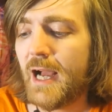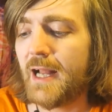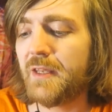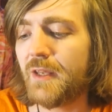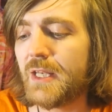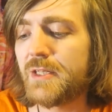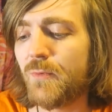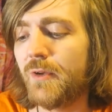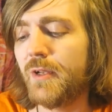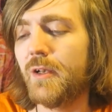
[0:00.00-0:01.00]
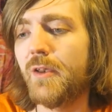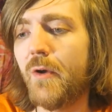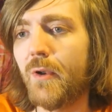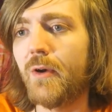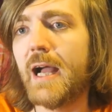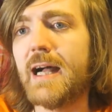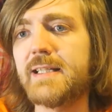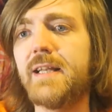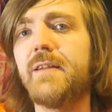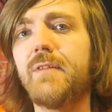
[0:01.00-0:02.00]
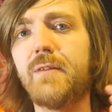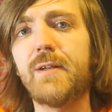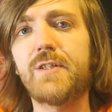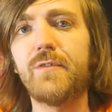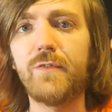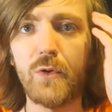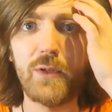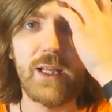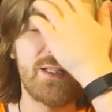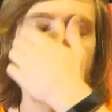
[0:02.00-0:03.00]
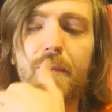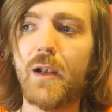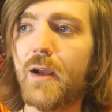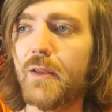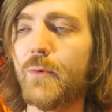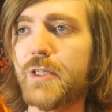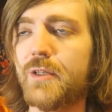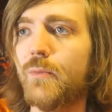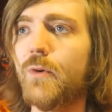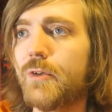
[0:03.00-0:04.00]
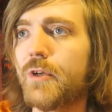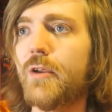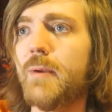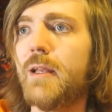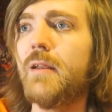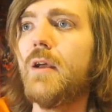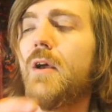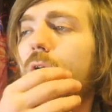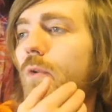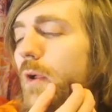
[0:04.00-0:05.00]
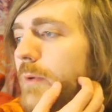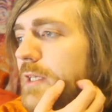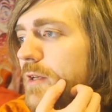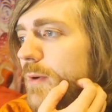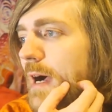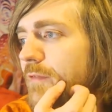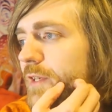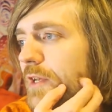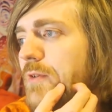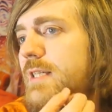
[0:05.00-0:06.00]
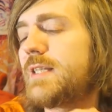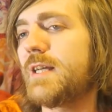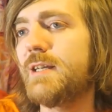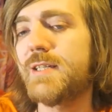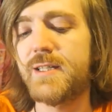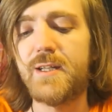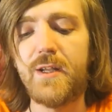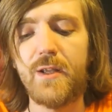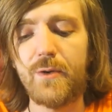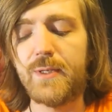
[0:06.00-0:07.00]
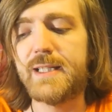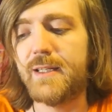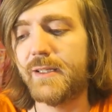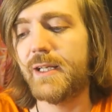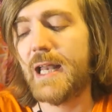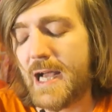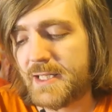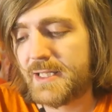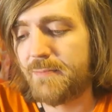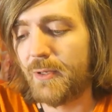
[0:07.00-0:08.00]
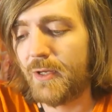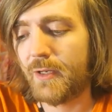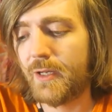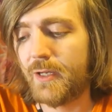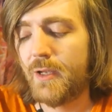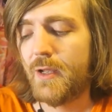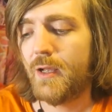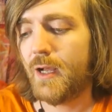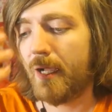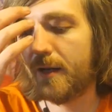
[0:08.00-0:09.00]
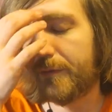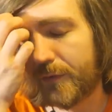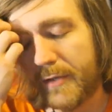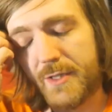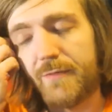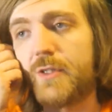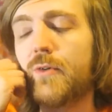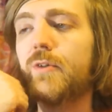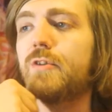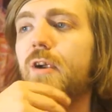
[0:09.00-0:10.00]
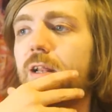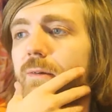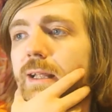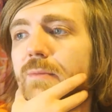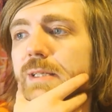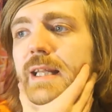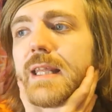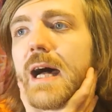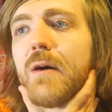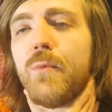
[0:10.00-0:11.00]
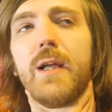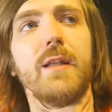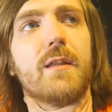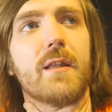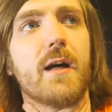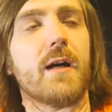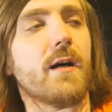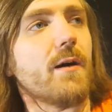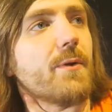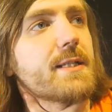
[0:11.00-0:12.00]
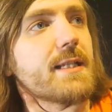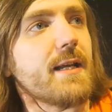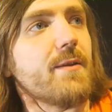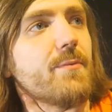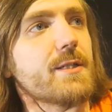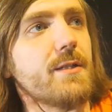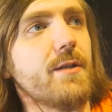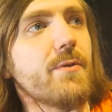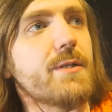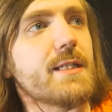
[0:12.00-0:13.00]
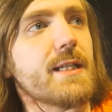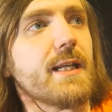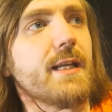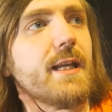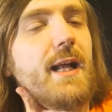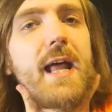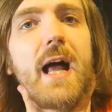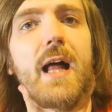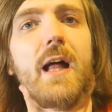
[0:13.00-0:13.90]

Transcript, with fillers: And this one no longer has any of the original four kids from The Lion, the Witch and the Wardrobe in, although we do have Eustace, who is in the last book, uh, The Voyage of the Dawn Treader, and he was in that with, uh, I want to say it was Lucy and